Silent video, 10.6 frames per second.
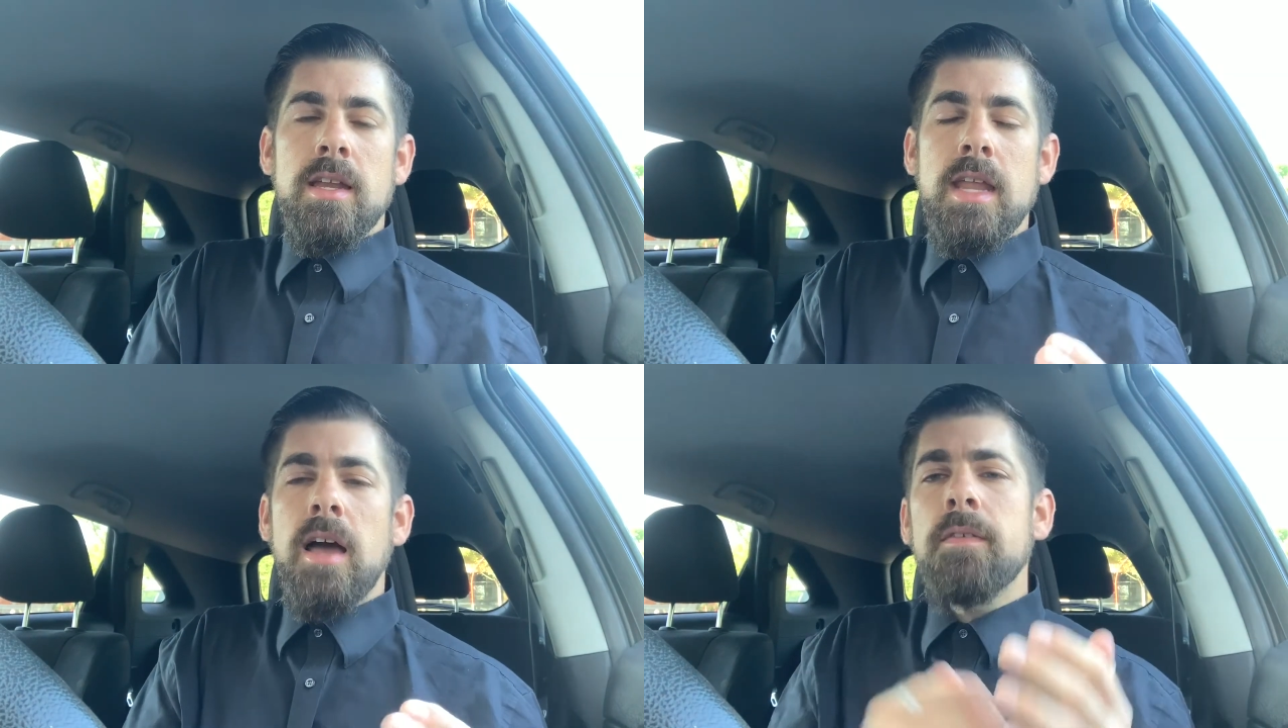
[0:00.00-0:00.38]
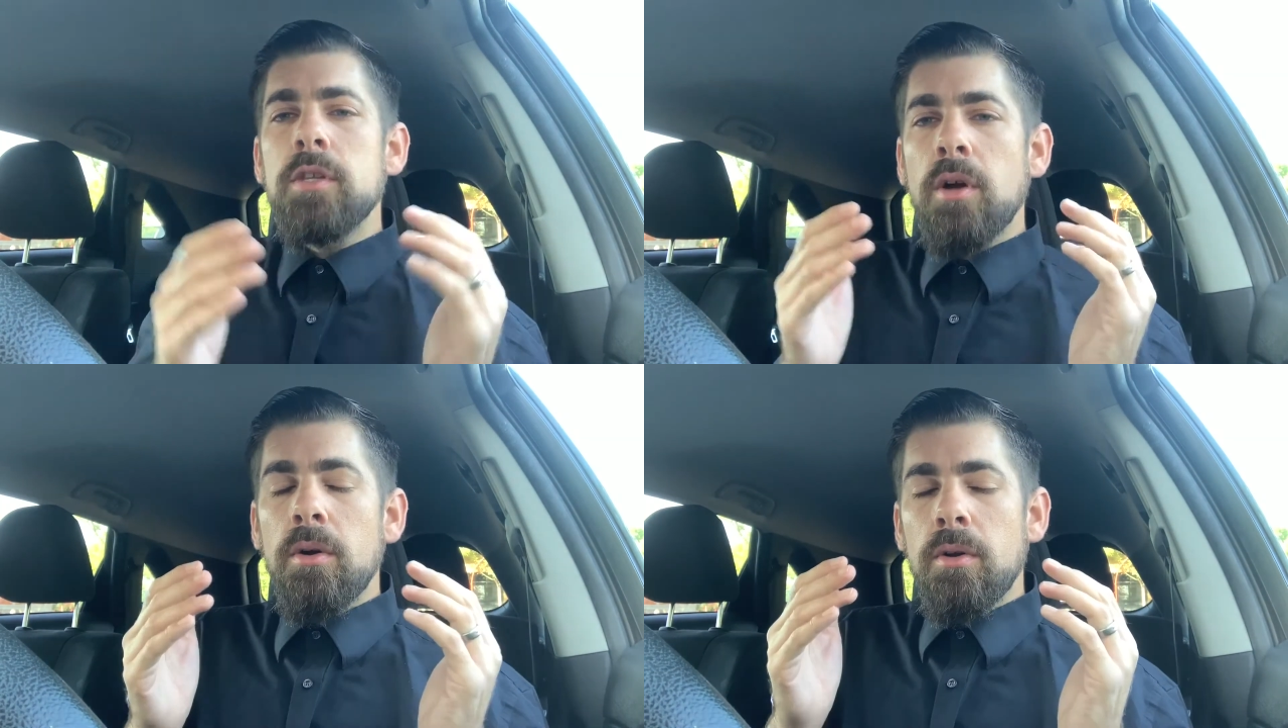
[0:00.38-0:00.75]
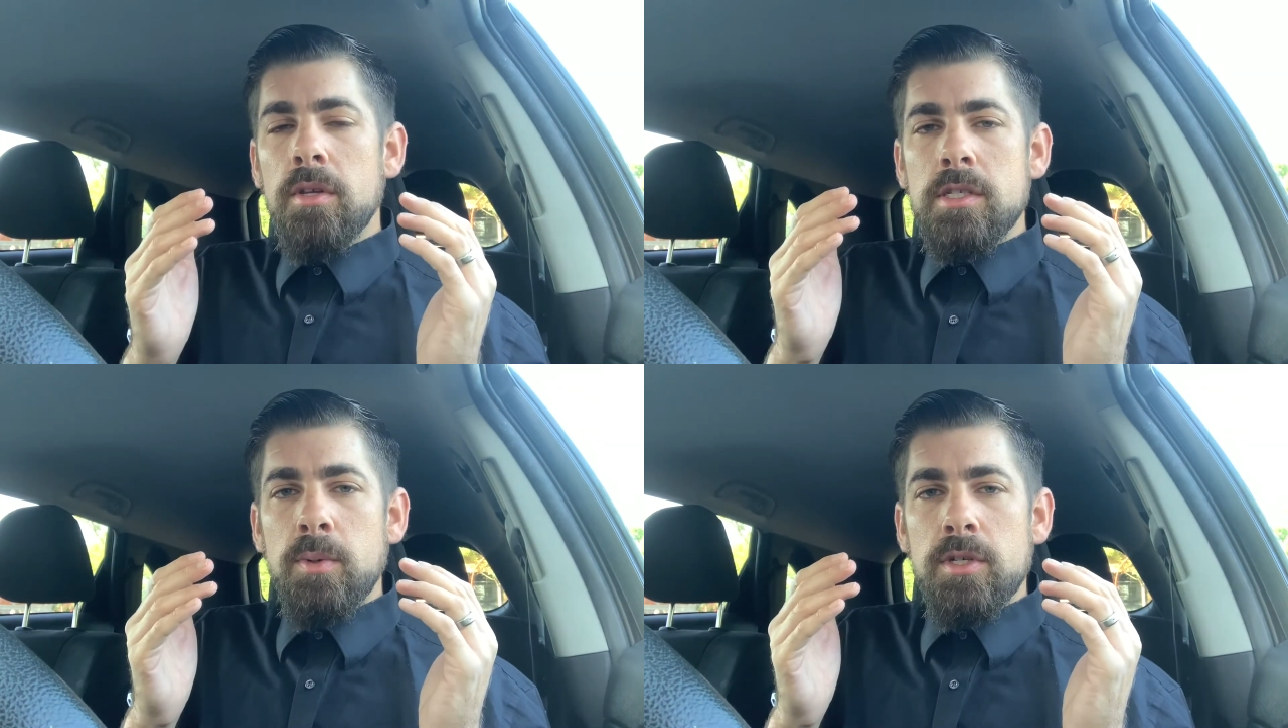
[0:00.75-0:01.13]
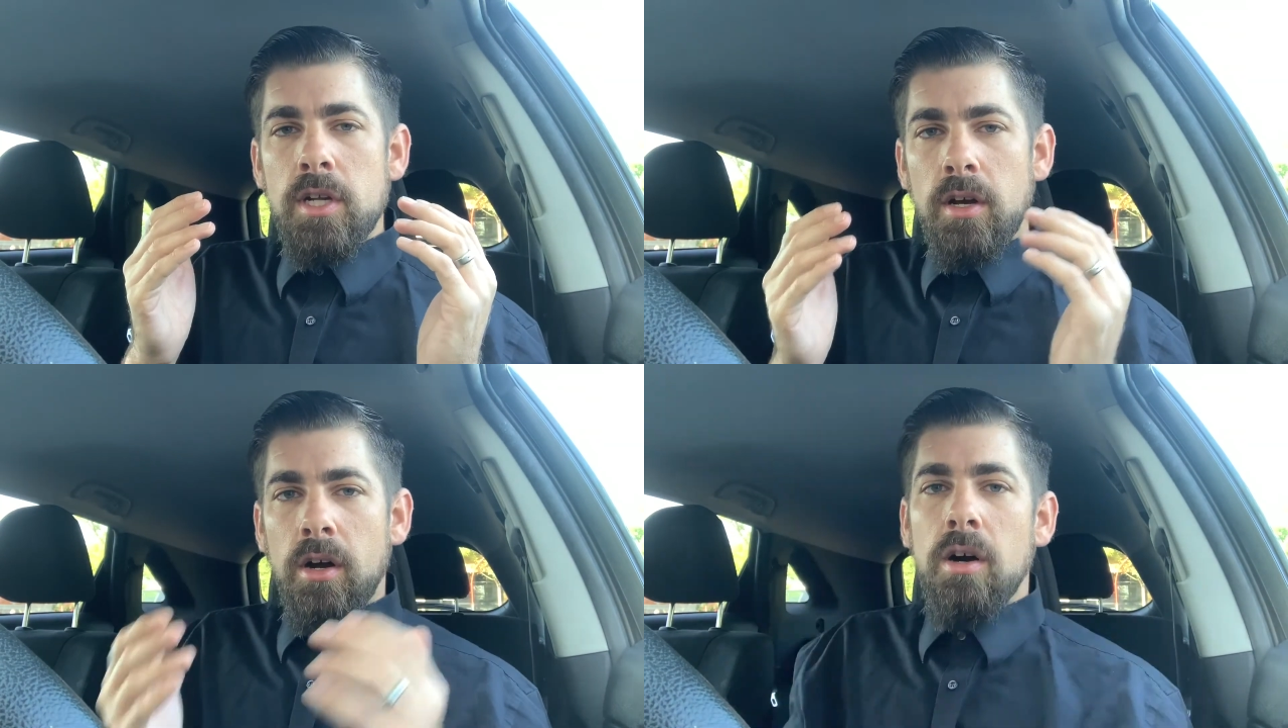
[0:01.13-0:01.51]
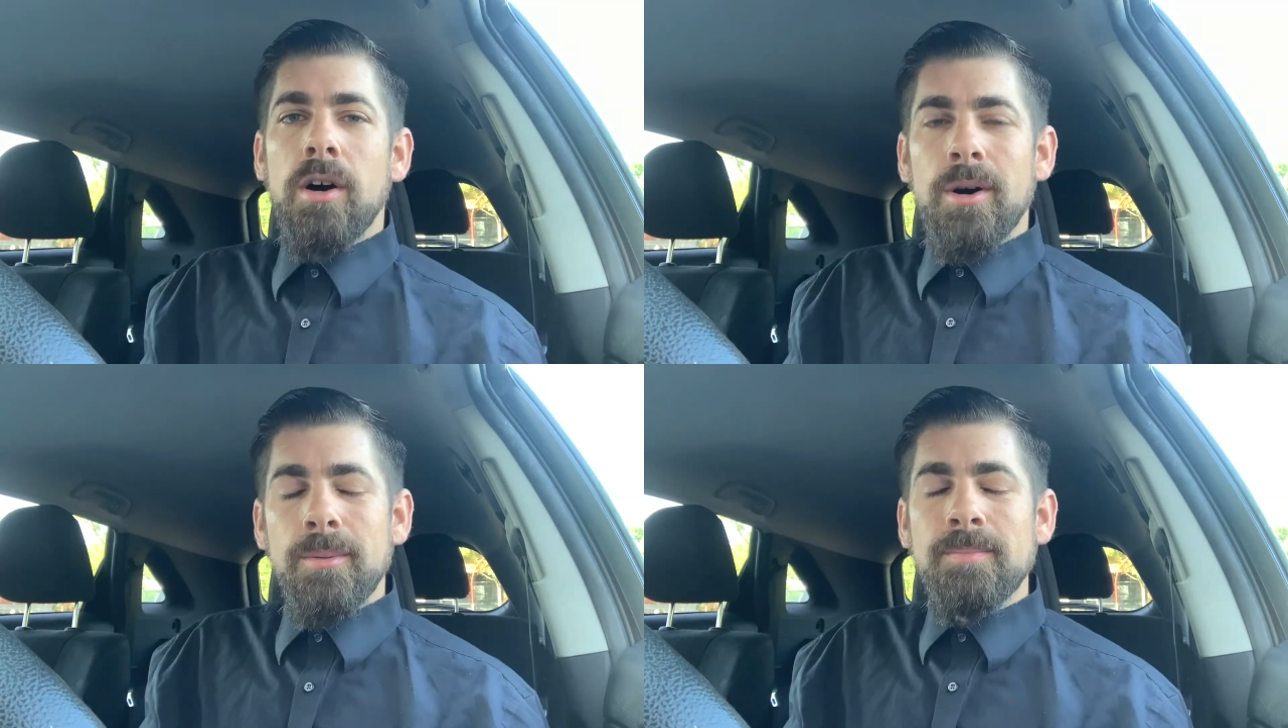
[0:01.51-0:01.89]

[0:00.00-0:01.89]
Now, if you don't own a Switch at all,